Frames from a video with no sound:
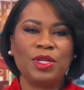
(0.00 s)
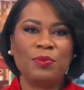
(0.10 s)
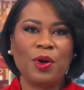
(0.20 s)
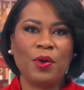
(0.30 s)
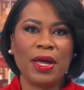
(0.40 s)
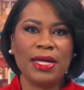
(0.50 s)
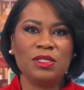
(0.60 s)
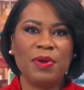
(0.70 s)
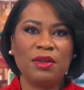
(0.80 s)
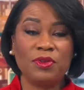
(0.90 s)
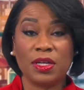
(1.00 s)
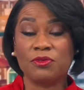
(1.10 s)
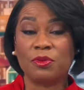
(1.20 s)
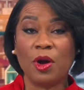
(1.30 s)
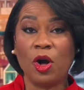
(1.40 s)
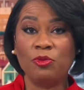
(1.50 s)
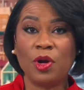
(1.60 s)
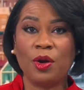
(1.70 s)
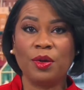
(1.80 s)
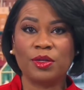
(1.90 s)
um, Depot is benefiting from
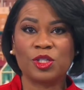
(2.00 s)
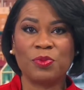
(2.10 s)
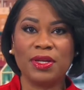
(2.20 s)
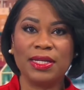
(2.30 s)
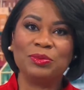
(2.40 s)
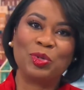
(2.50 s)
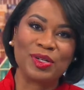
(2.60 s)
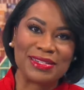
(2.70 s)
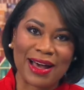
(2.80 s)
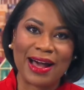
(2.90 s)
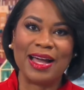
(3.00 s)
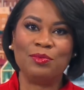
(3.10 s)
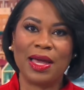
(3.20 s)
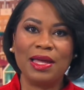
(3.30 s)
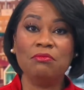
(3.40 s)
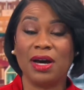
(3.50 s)
homeowners spending more time and